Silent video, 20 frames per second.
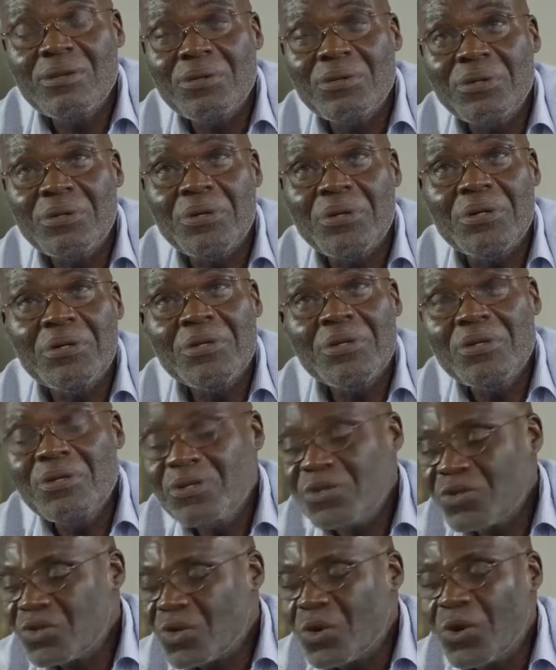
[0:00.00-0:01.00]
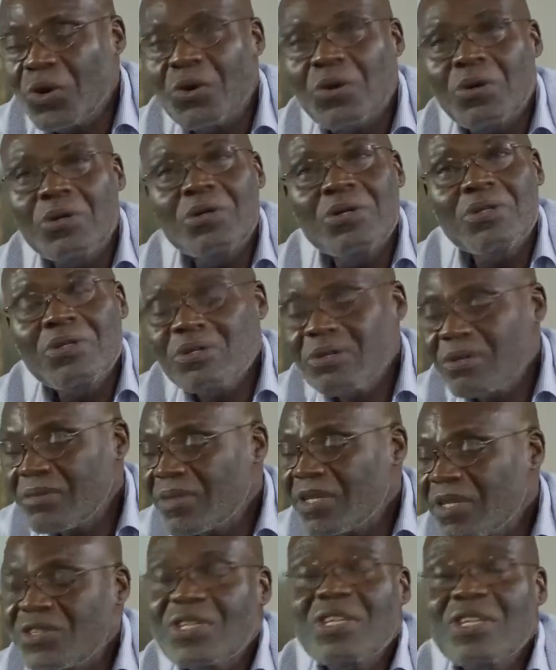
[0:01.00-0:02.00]
you know. So
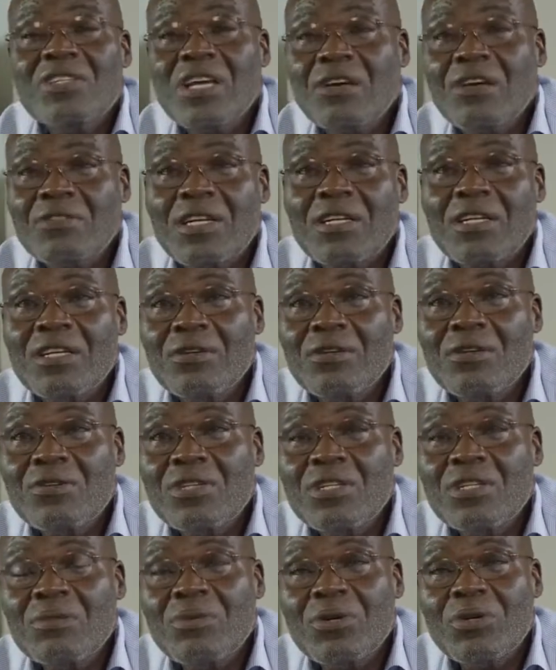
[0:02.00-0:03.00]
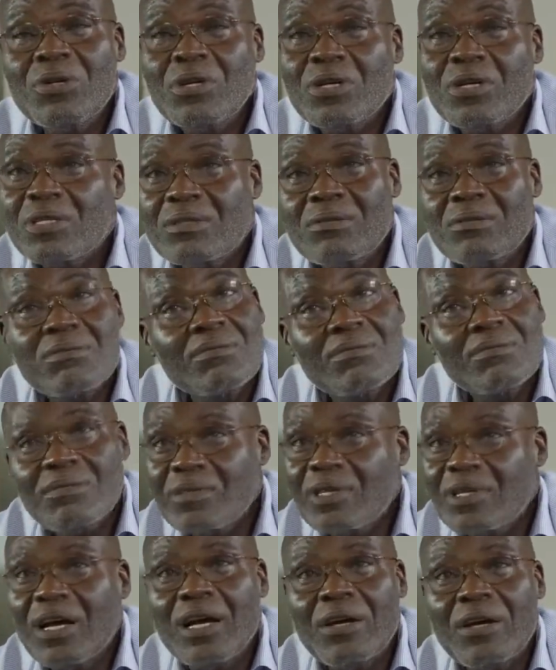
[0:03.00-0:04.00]
since I've started using the product,
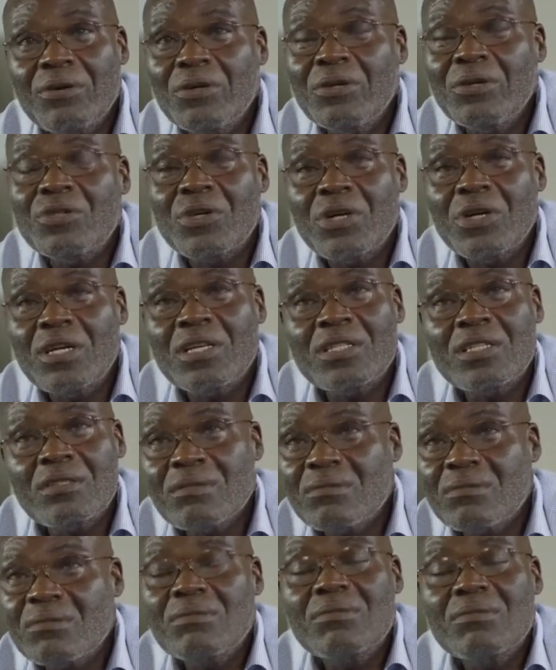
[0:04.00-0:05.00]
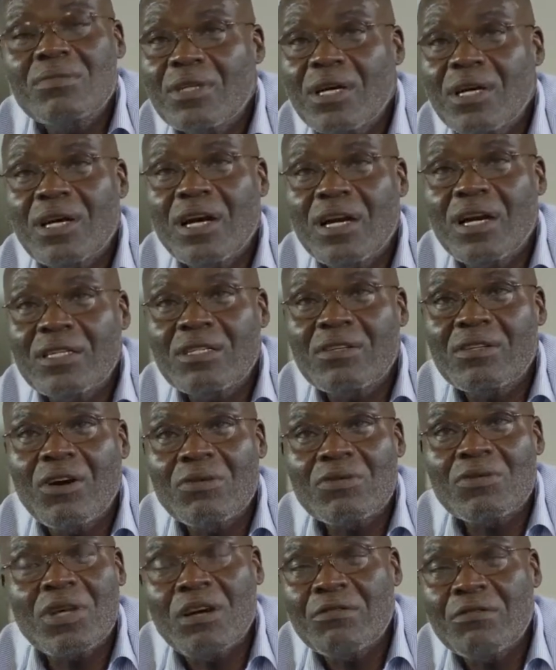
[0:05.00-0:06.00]
I go to the toilet and it
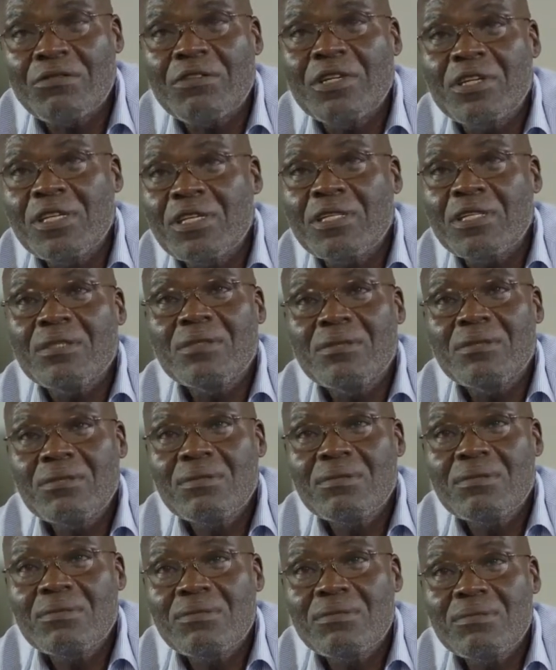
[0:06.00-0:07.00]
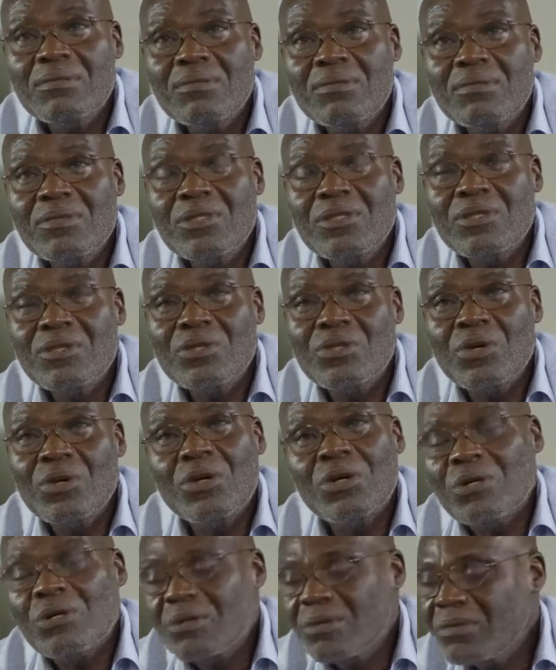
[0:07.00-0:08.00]
comes out freely.
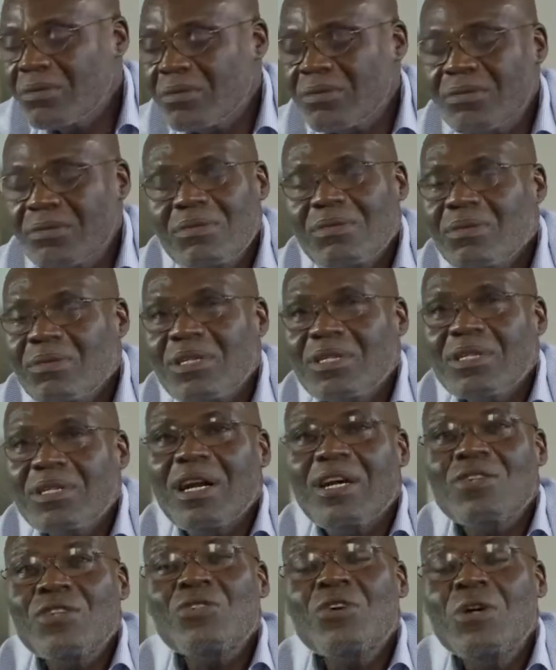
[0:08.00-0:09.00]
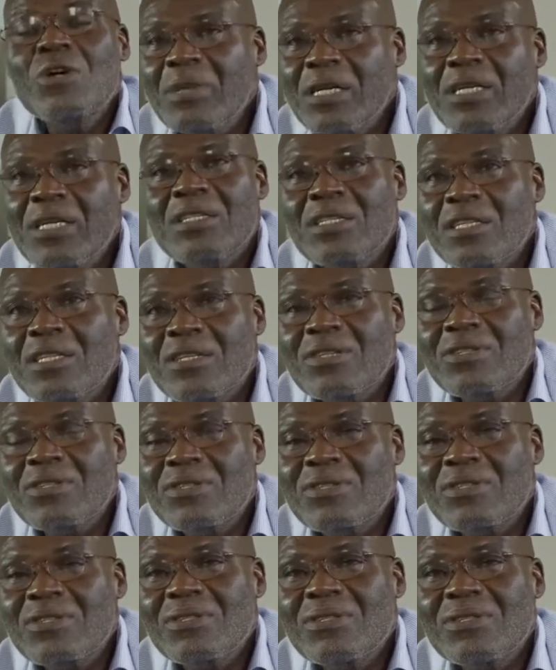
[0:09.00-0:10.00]
So there are so many
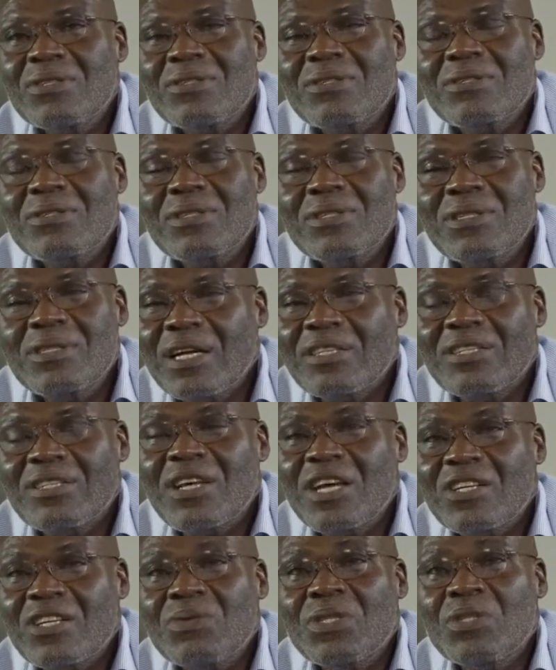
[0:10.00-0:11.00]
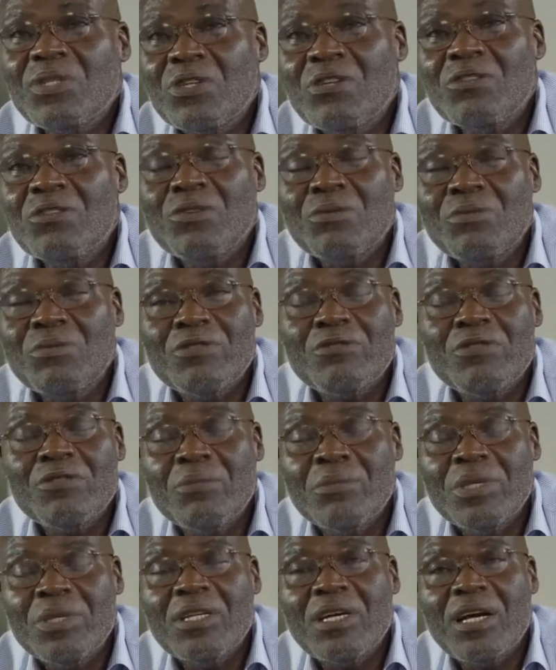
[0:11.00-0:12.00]
things that it has been doing
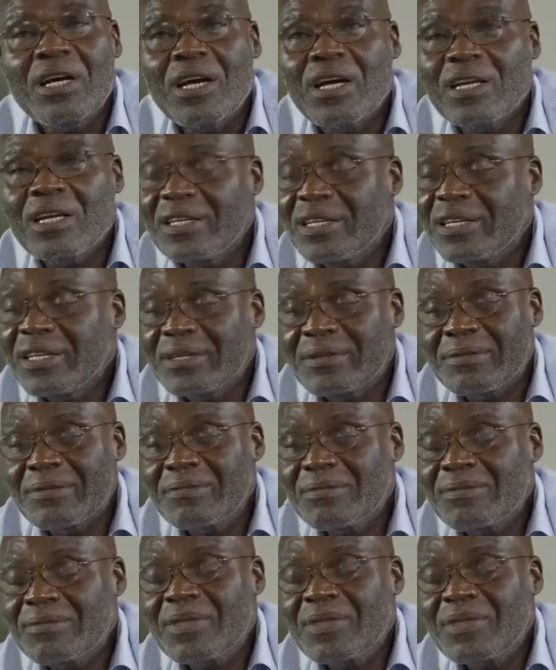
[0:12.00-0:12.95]
for me, and